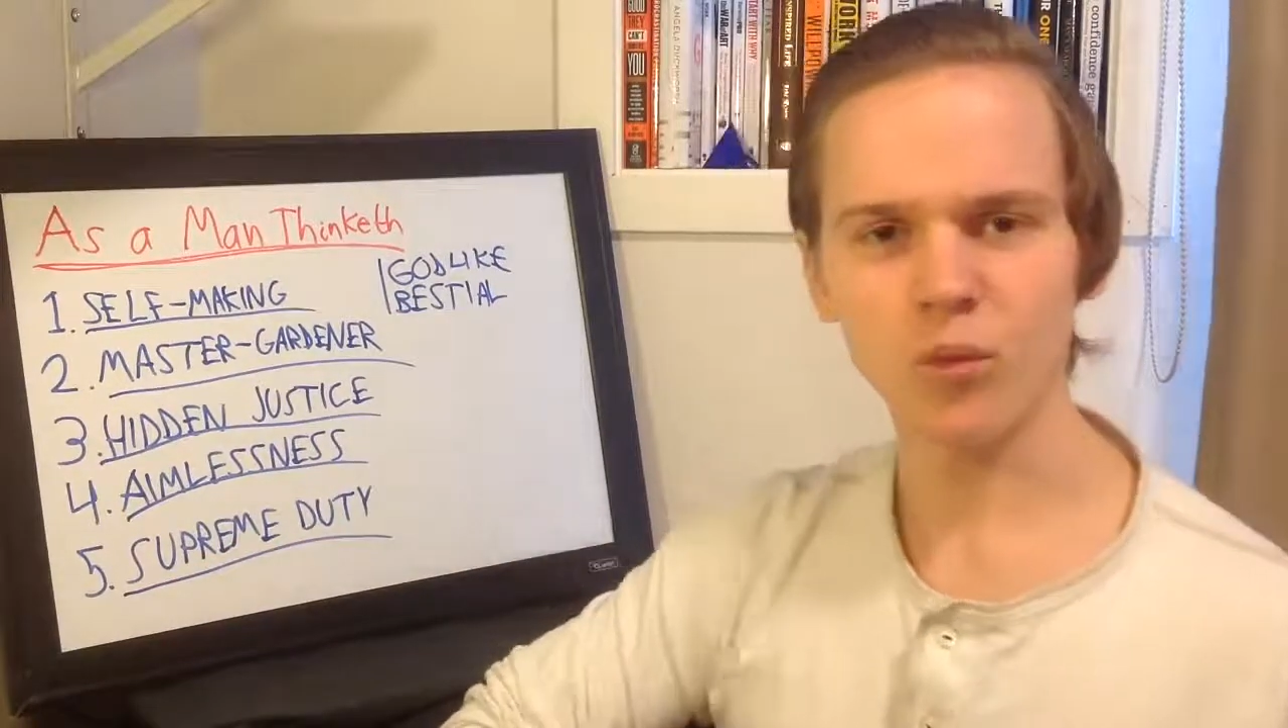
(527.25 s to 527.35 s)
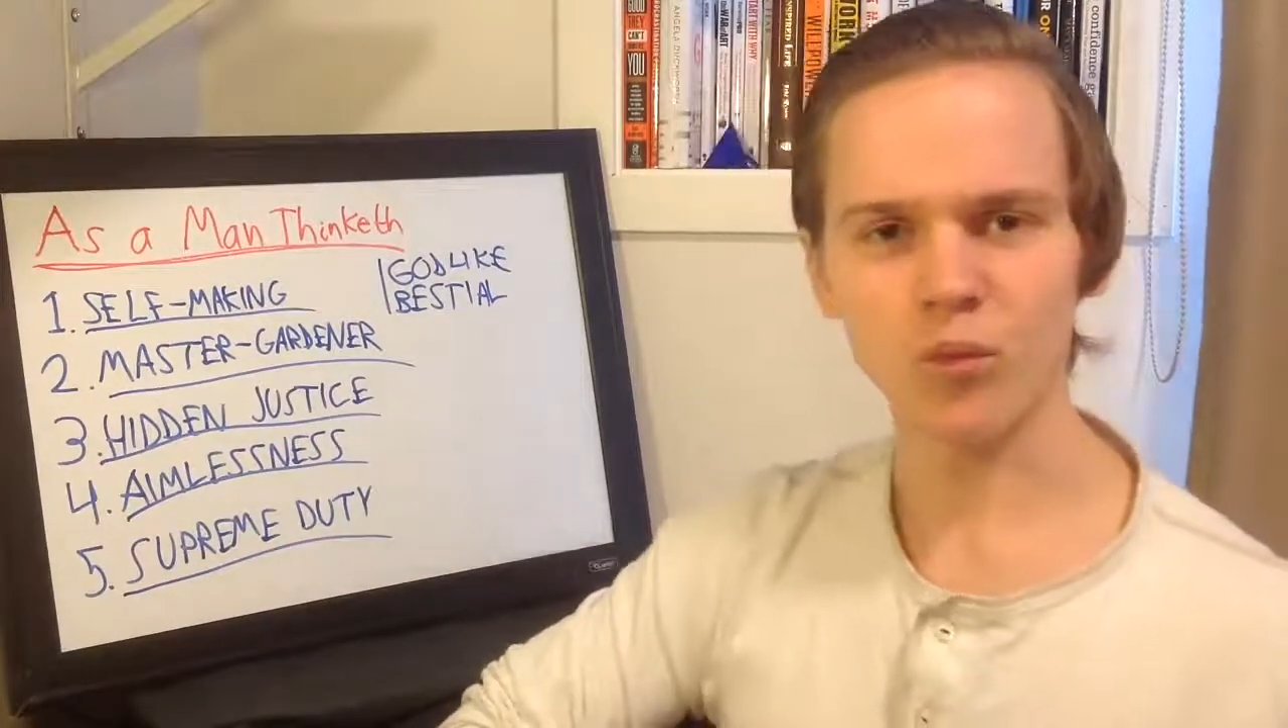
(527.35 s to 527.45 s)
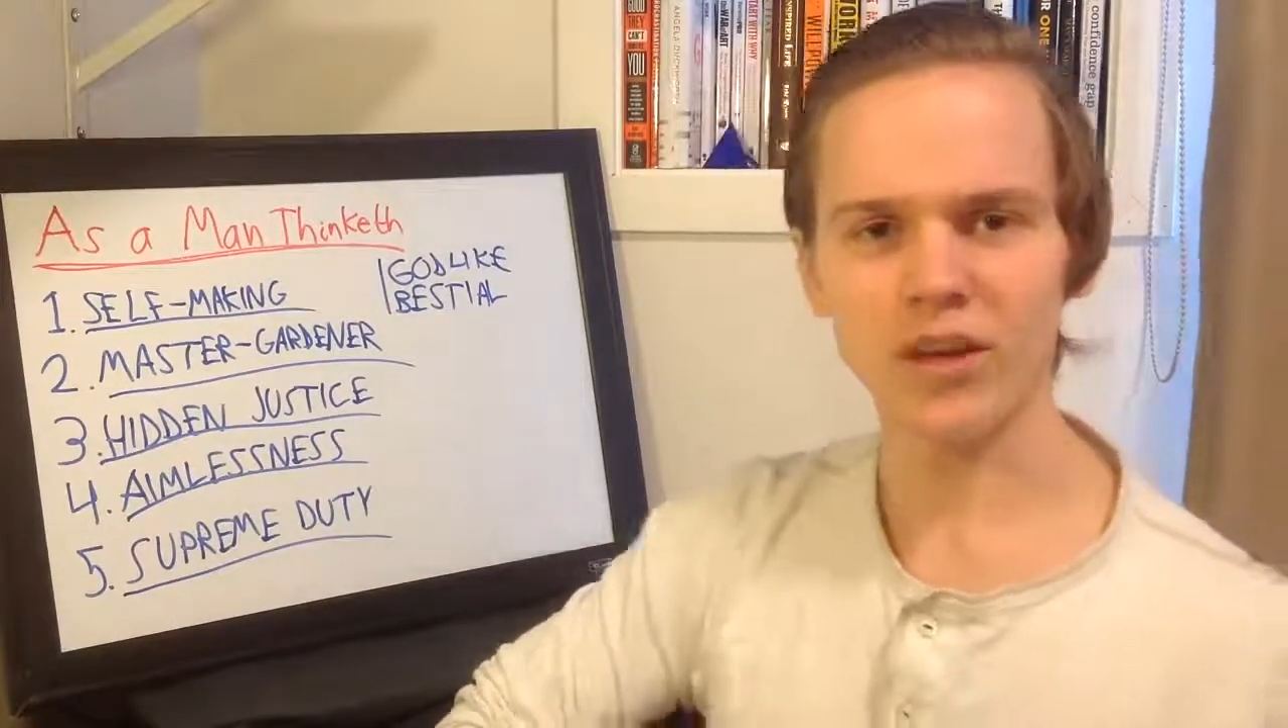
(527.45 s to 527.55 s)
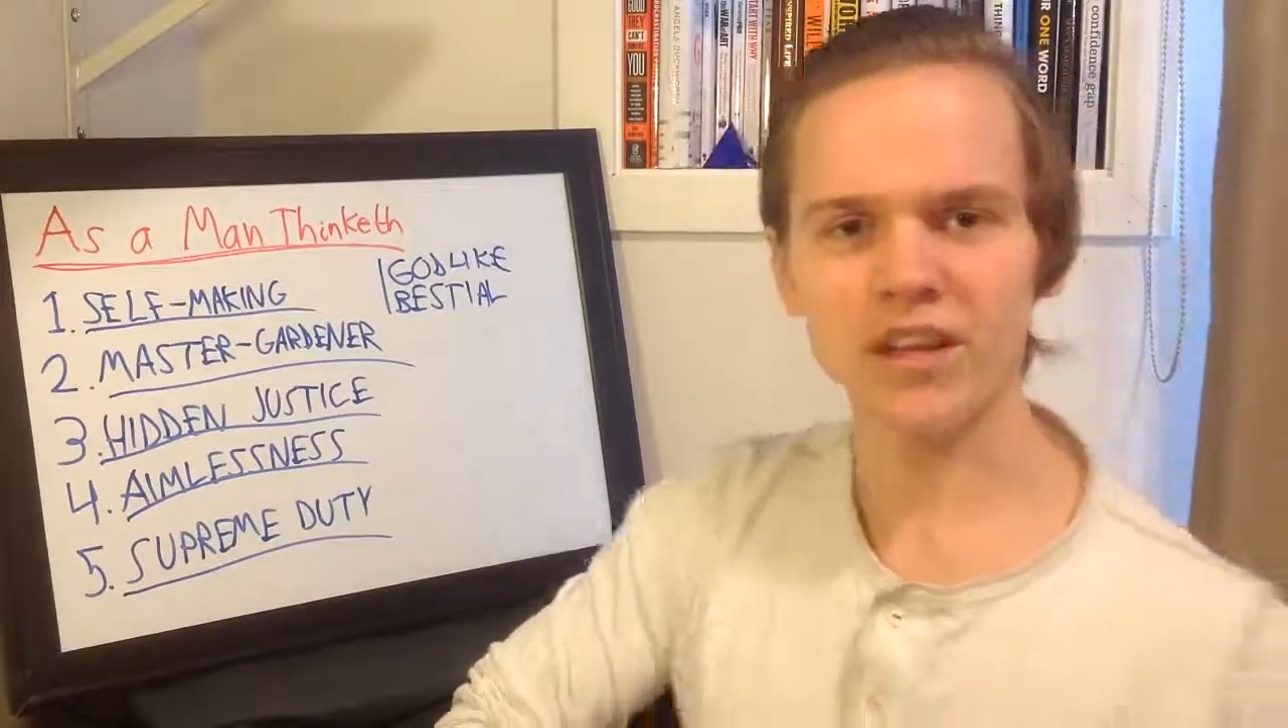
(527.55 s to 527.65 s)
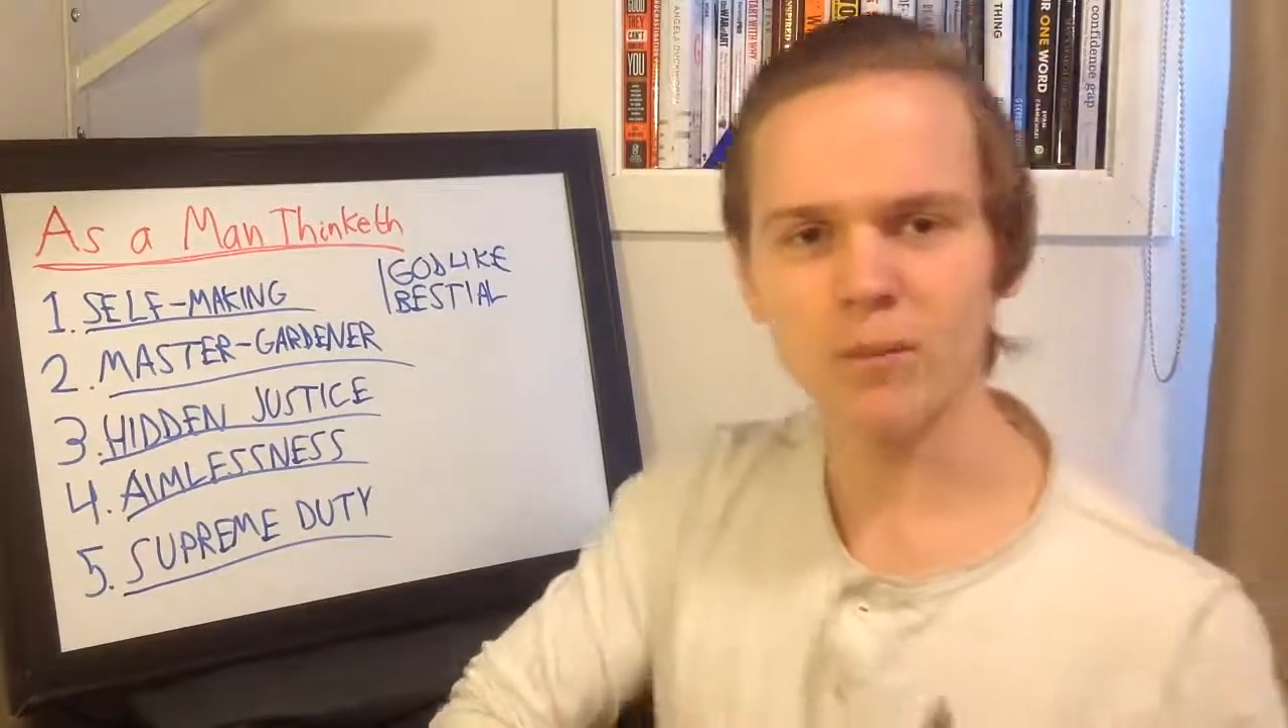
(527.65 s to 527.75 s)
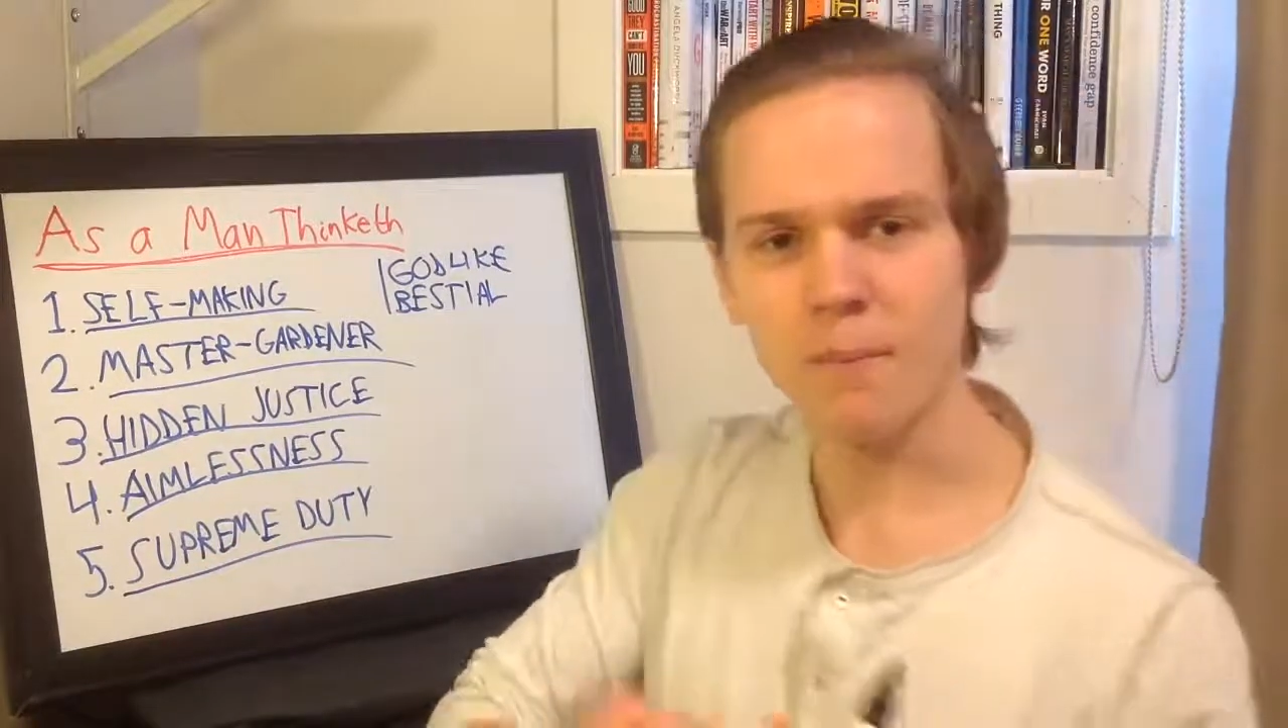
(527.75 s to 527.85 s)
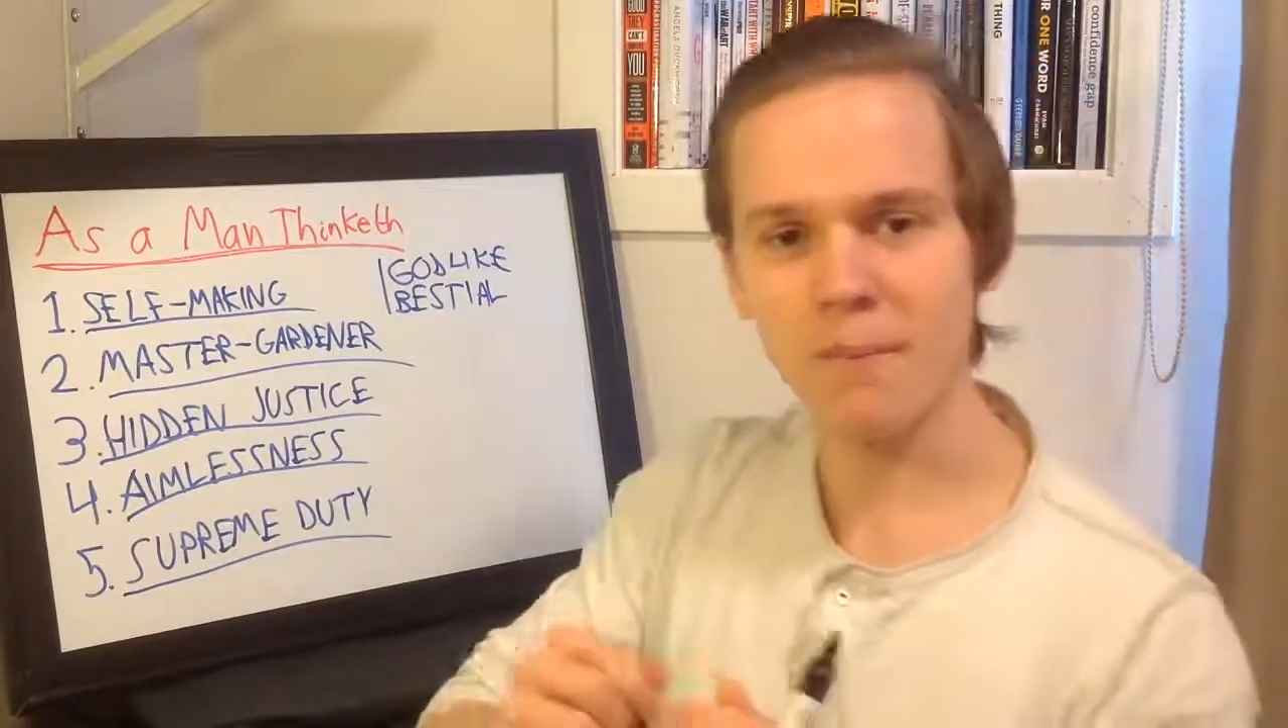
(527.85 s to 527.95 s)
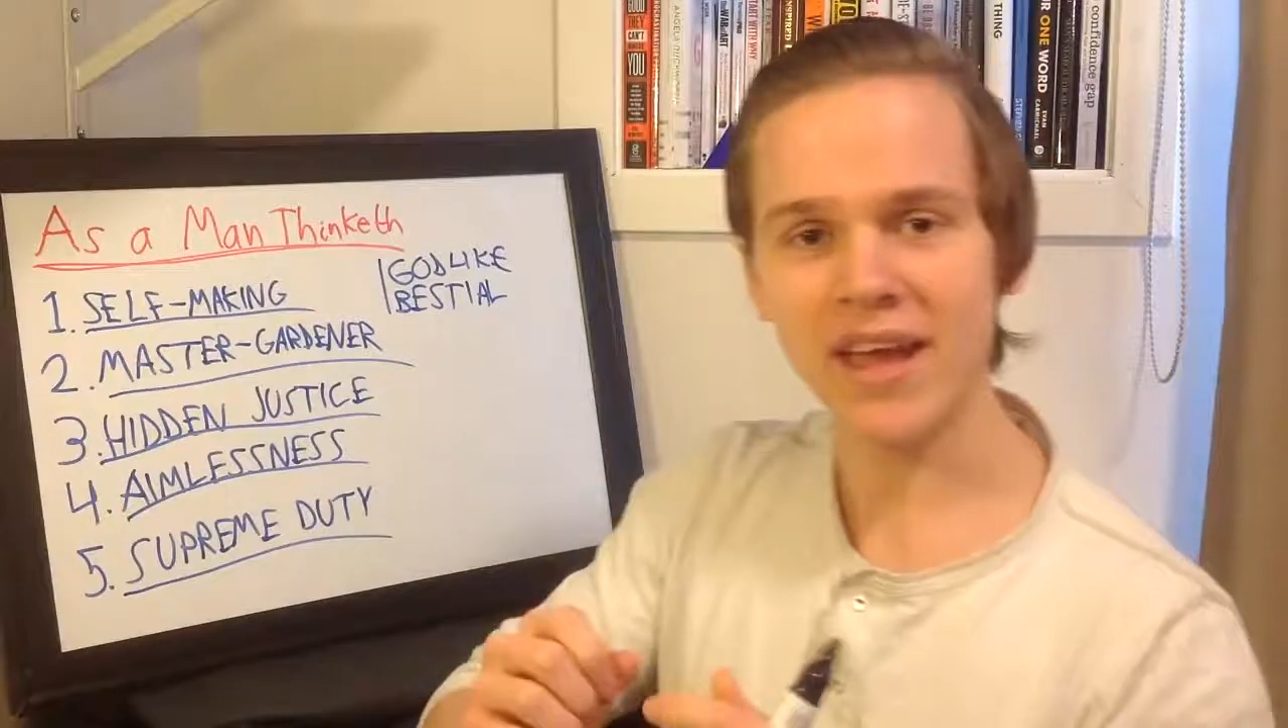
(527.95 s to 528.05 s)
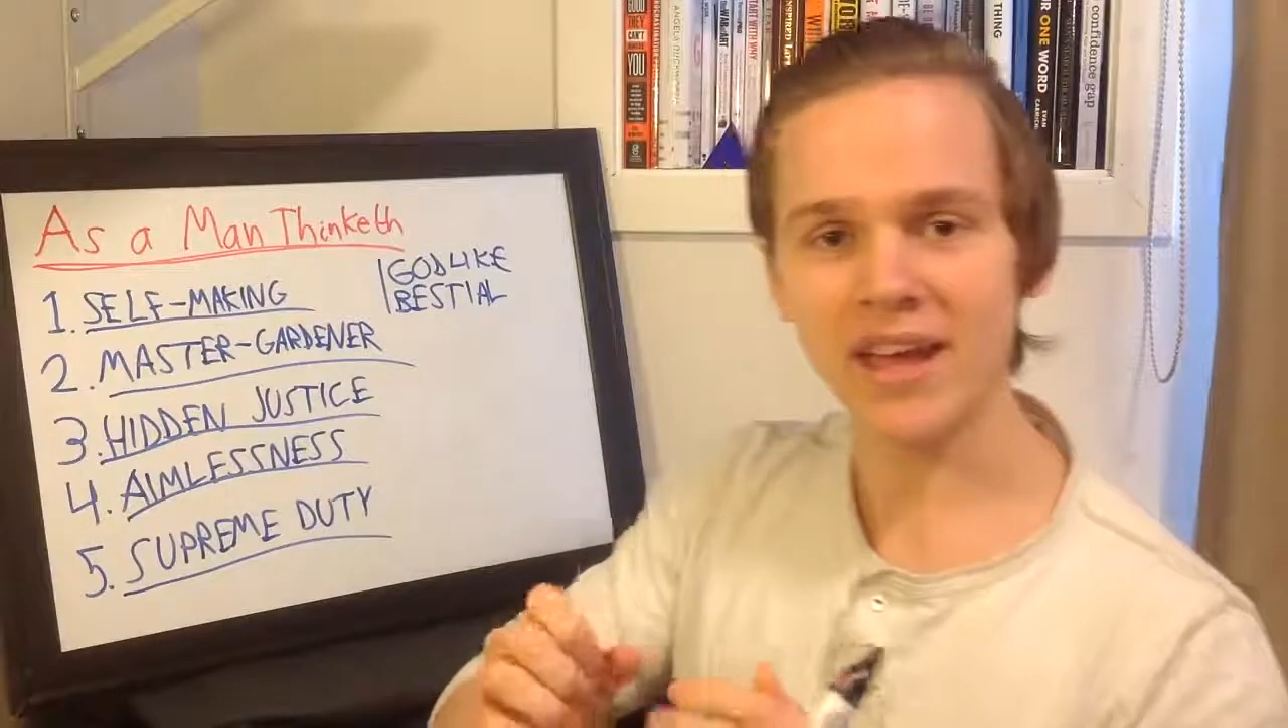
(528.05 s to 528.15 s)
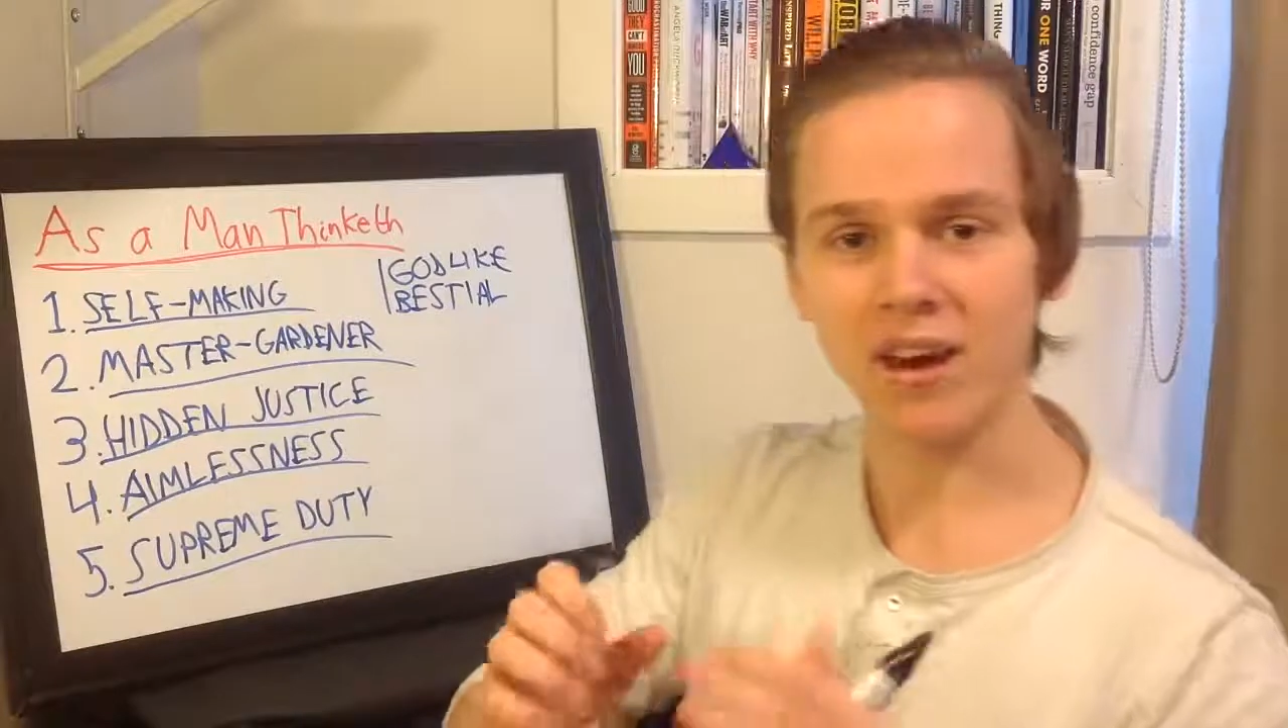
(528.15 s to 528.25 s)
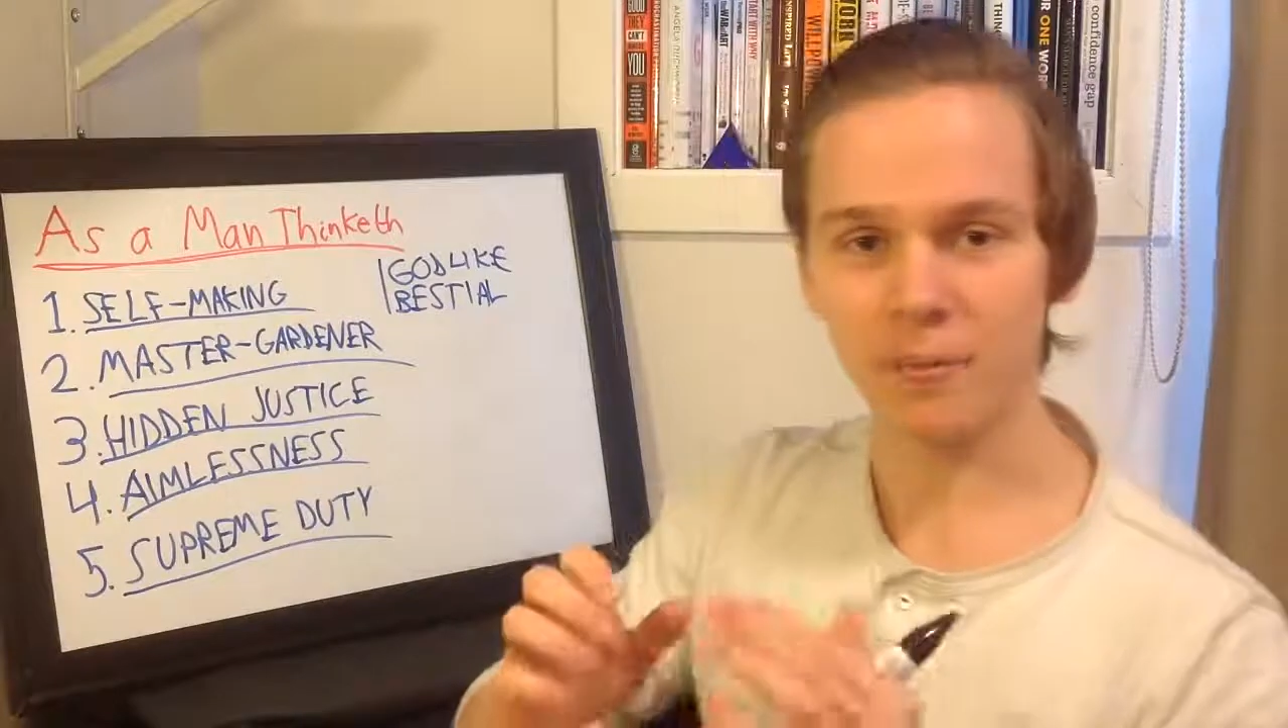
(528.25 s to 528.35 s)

we need to make